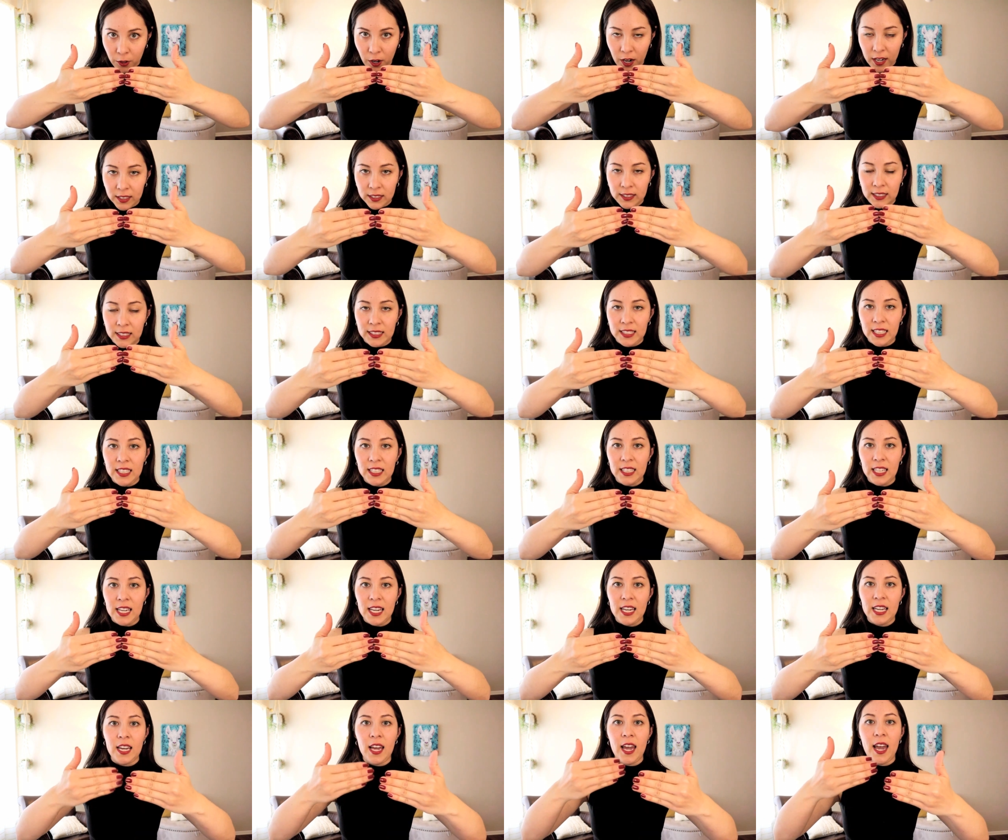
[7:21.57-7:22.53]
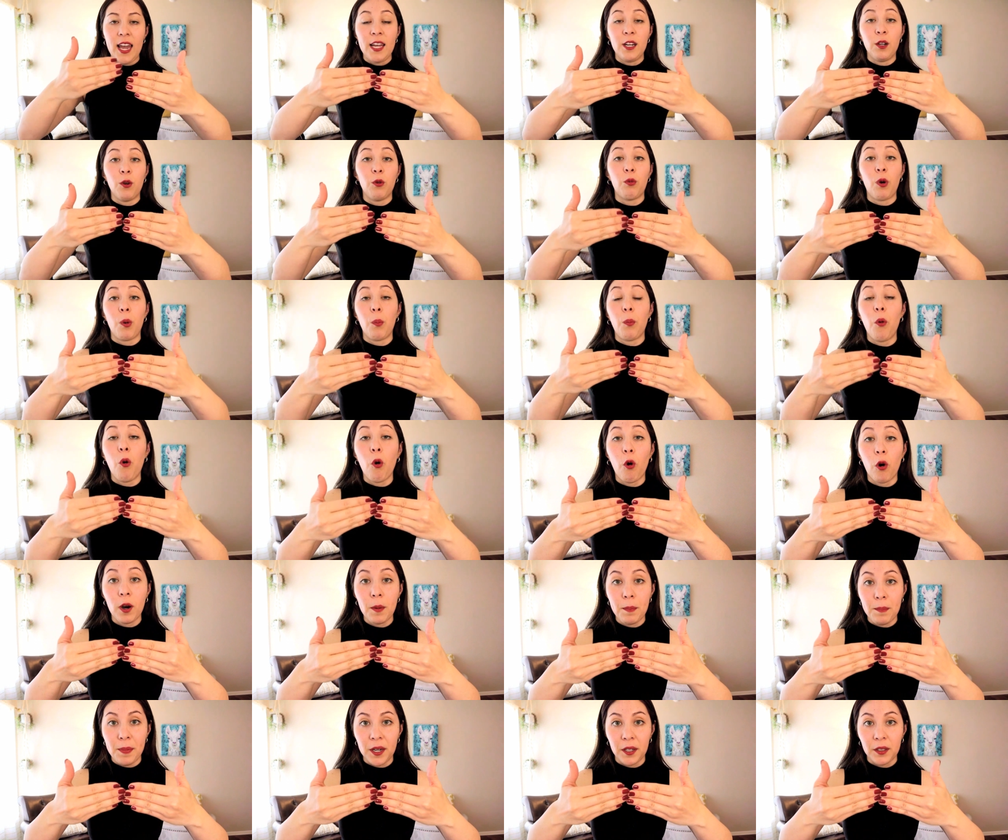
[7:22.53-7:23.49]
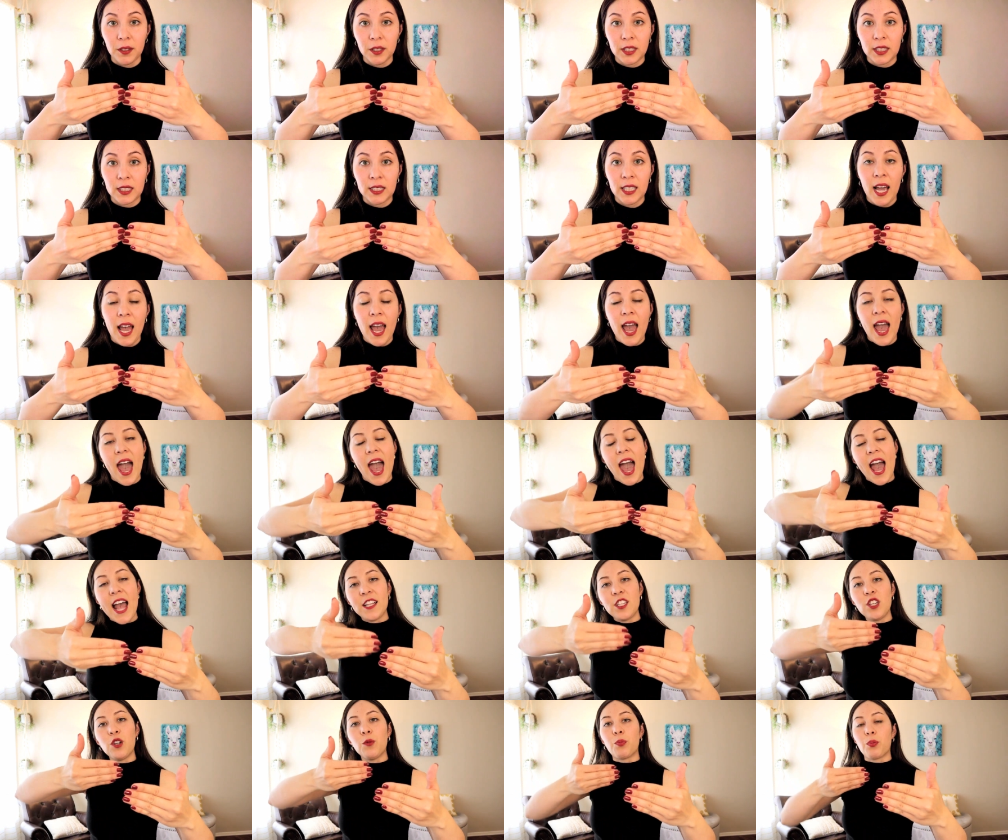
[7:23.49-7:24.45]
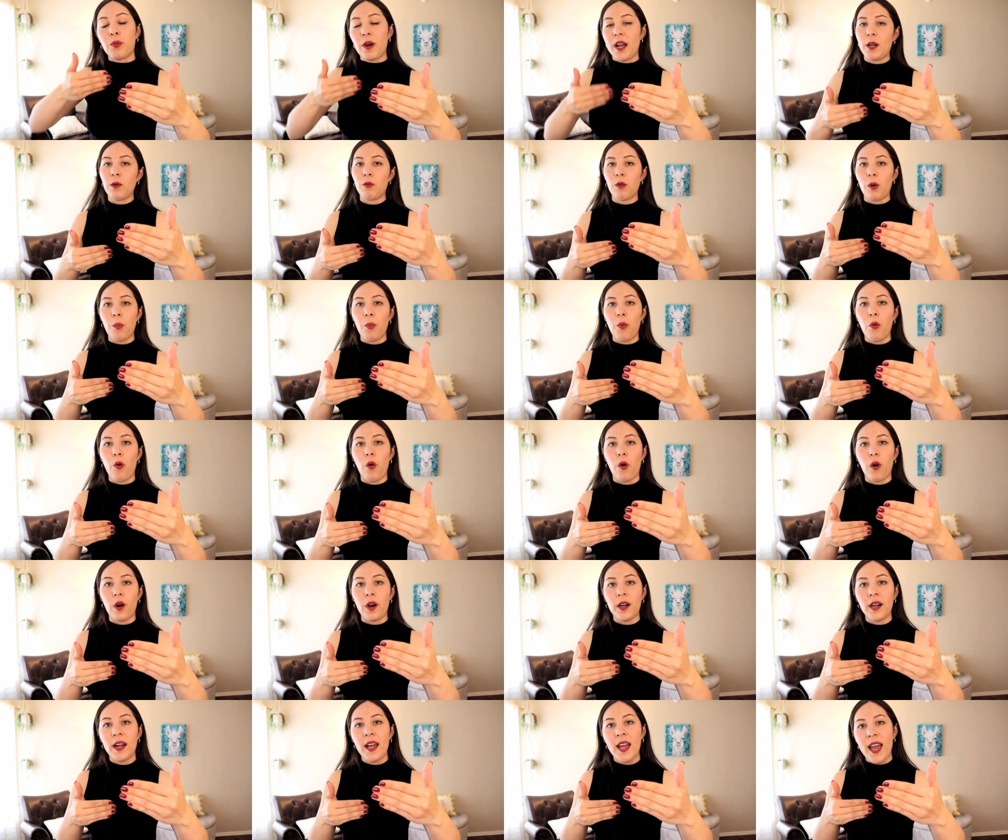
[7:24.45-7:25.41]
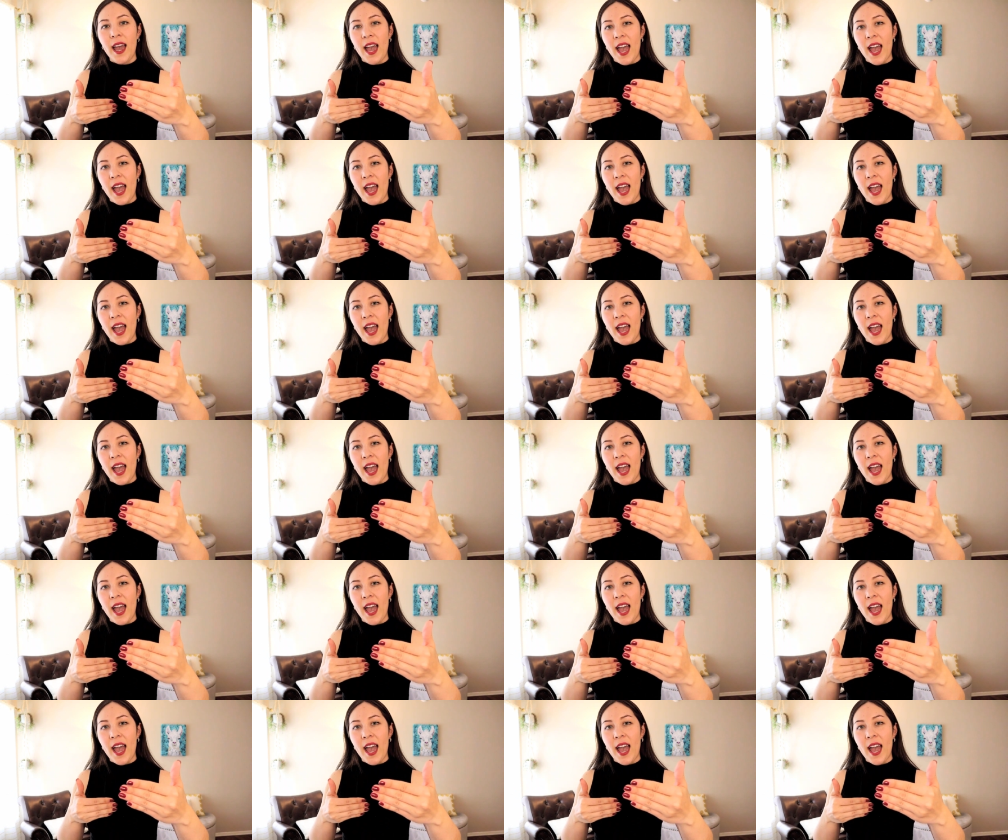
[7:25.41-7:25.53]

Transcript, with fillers: are syncing in a rapport built and you break rapport.